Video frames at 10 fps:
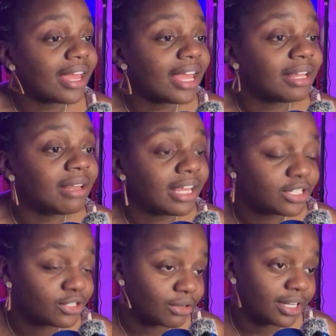in the
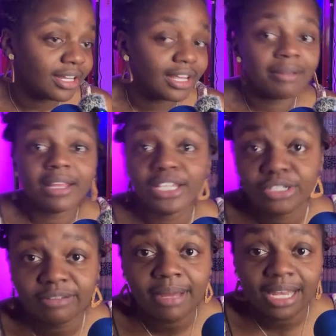history
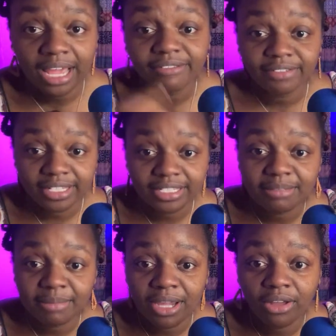of my life, listen to
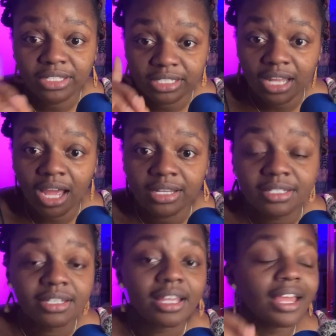me, y'all, this is
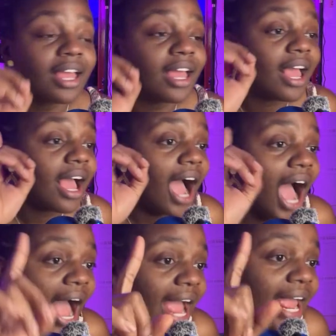honest.
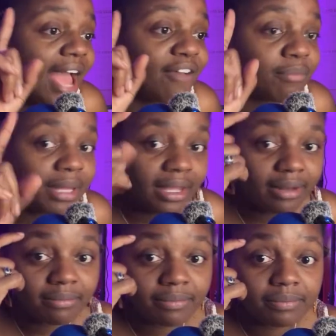I have been